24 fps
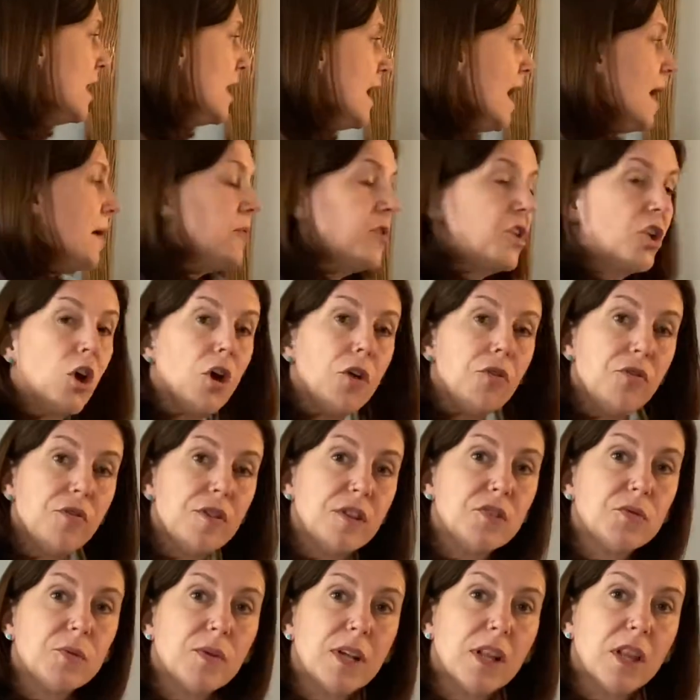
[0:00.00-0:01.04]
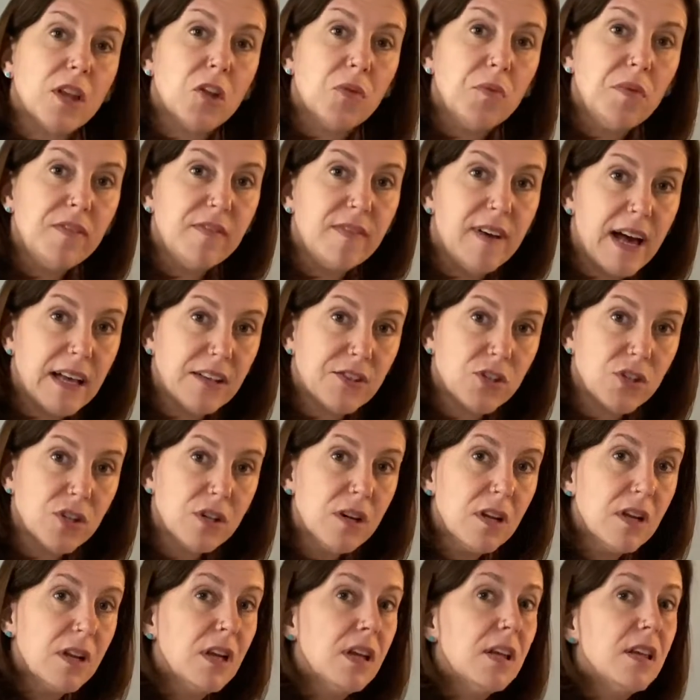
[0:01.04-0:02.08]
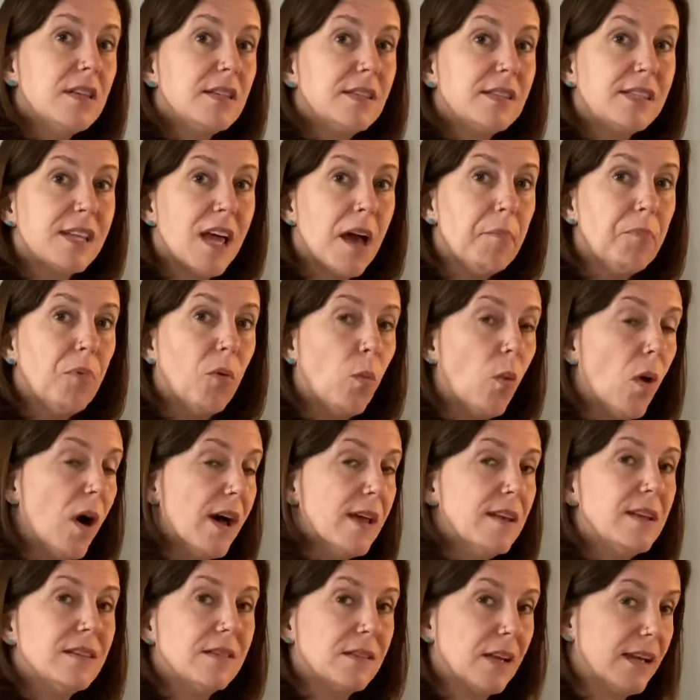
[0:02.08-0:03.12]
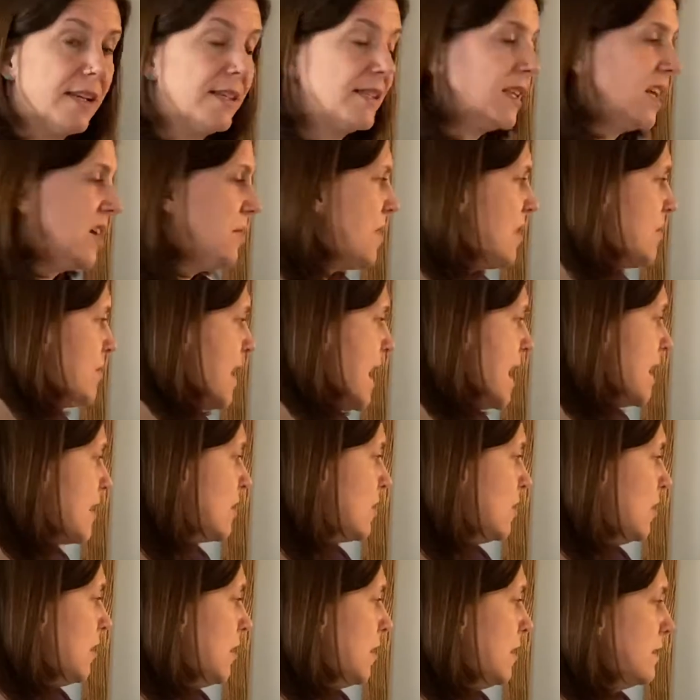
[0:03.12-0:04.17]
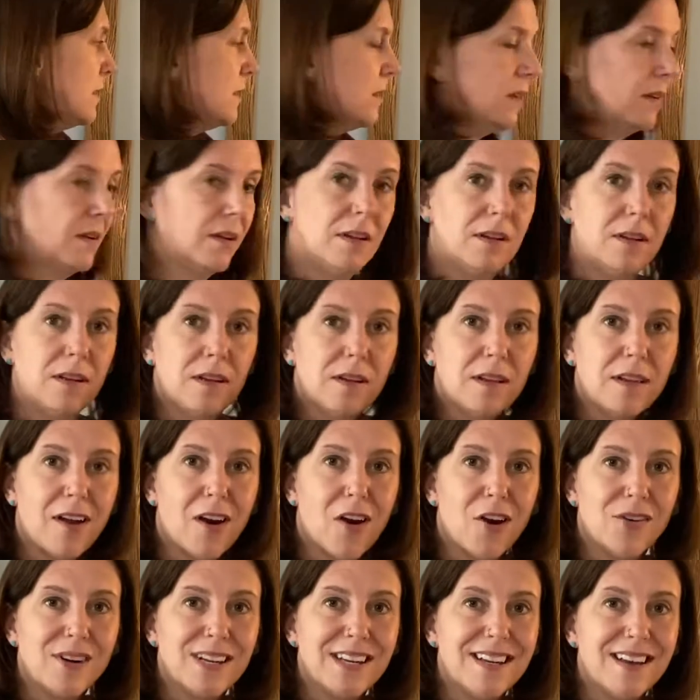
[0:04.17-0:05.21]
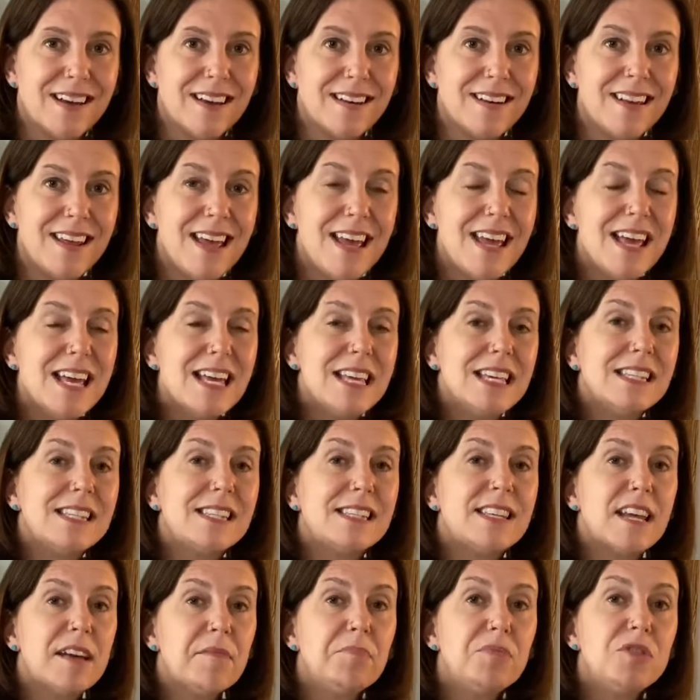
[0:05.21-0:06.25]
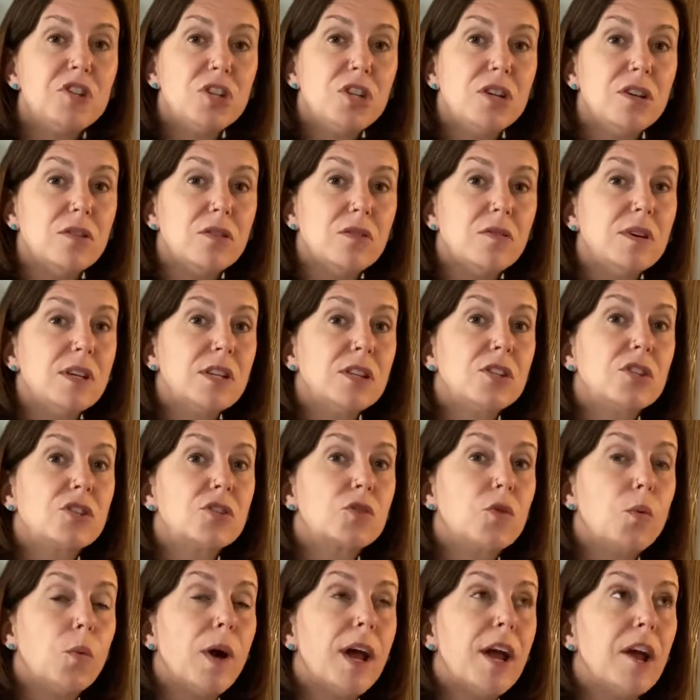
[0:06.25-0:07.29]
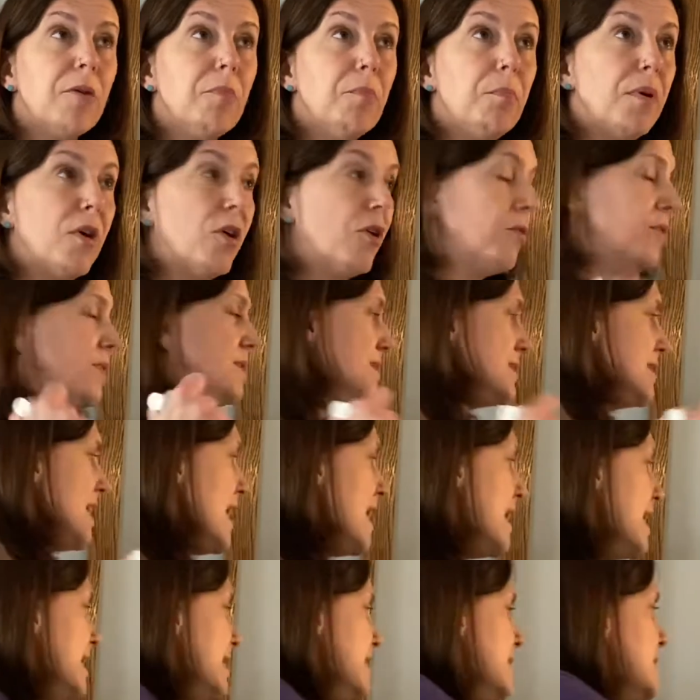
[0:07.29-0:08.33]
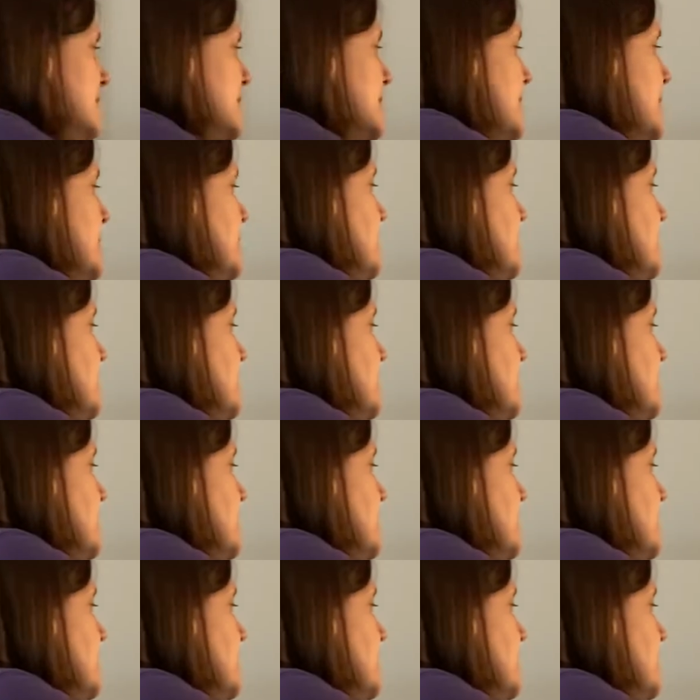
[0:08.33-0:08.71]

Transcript: I'm going to go through this one a little bit faster. Step 1 is isolate my radical. Already done. Step 2 is square both sides.